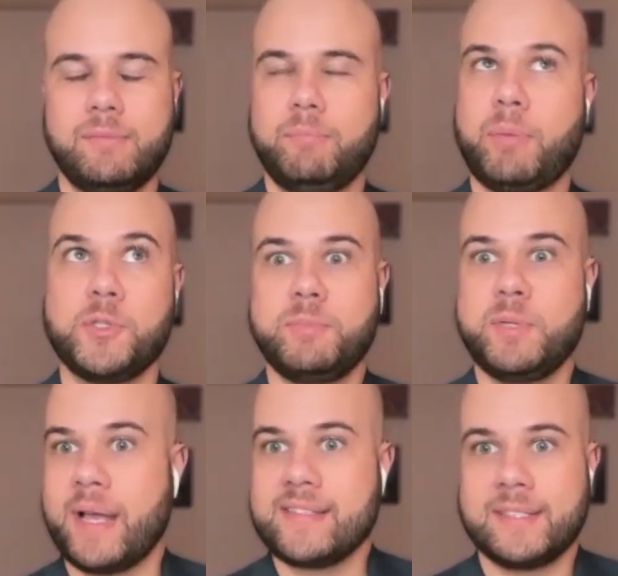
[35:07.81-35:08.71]

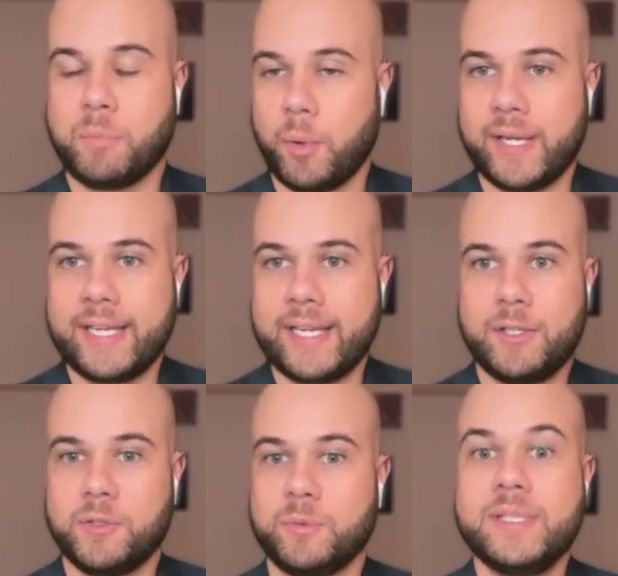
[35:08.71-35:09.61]
post-pubescent boy
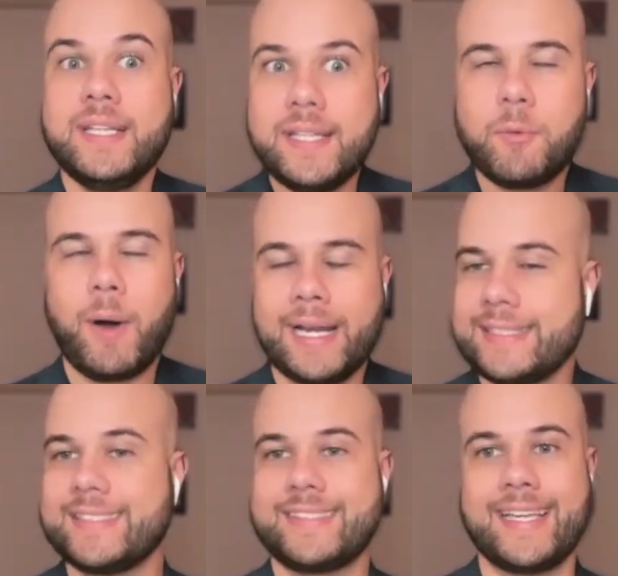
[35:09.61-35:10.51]
who really
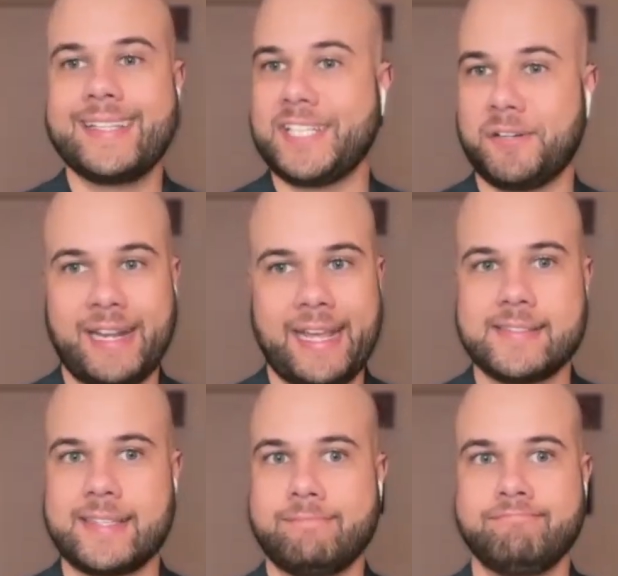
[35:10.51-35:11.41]
wanted to sing Dear Evan
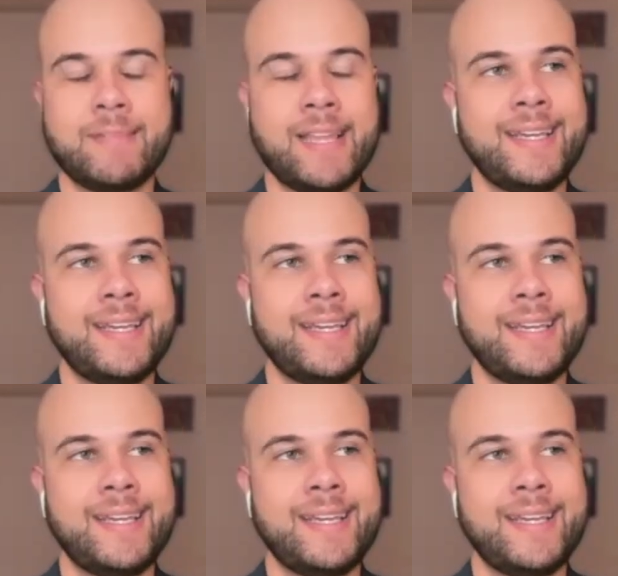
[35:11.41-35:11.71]
Hansen.